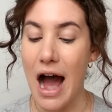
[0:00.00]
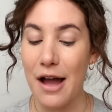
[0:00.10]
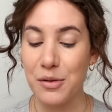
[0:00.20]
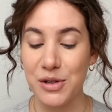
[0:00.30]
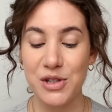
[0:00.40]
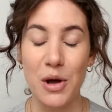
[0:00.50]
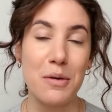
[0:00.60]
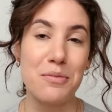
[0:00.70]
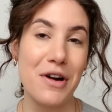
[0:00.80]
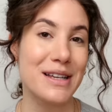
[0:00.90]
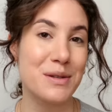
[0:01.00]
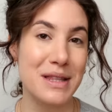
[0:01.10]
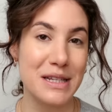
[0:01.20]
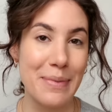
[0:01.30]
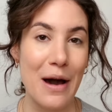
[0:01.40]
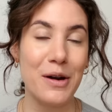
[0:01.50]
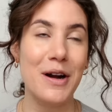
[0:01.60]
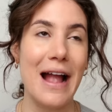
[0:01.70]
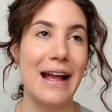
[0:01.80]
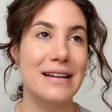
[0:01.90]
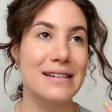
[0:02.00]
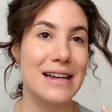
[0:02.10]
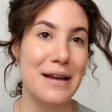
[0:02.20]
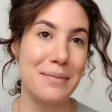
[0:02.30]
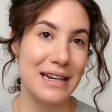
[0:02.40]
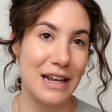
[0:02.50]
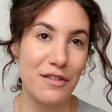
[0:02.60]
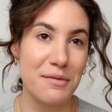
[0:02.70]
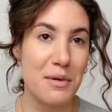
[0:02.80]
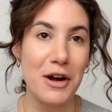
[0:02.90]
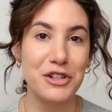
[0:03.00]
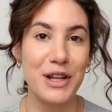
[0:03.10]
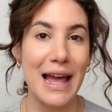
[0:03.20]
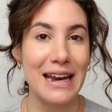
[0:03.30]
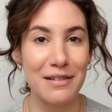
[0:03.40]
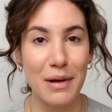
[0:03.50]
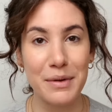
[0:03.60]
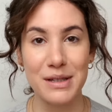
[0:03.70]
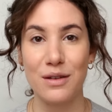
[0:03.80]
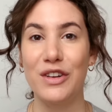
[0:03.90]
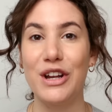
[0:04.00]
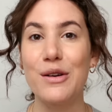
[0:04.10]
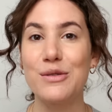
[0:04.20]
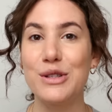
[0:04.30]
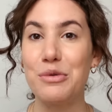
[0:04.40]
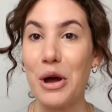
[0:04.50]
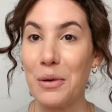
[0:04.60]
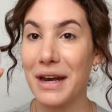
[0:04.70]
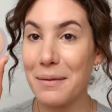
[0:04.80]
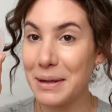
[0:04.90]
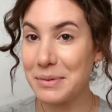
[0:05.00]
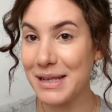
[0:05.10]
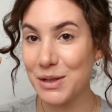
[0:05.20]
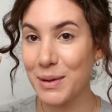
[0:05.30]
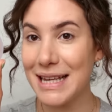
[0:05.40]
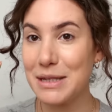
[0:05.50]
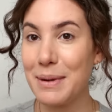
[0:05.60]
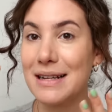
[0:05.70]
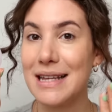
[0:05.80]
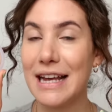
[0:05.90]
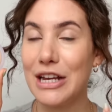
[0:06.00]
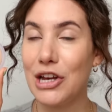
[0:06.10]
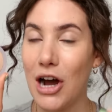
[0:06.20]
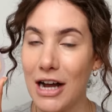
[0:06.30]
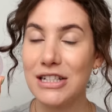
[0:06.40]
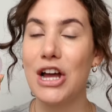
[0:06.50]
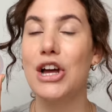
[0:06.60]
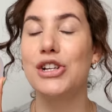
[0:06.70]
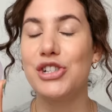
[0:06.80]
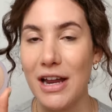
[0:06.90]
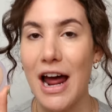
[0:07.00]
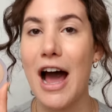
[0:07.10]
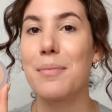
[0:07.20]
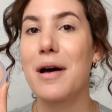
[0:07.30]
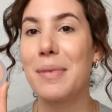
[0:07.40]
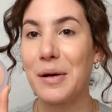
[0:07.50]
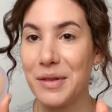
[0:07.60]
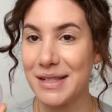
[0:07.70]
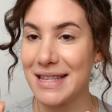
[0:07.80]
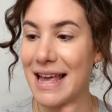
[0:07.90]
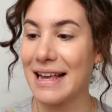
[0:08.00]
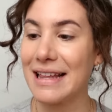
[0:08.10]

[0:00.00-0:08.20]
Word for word: I was so impressed with this powder. And I mean, if you've been watching any of my recent videos, you know that I've been obsessed with this because I cannot shut up about this thing.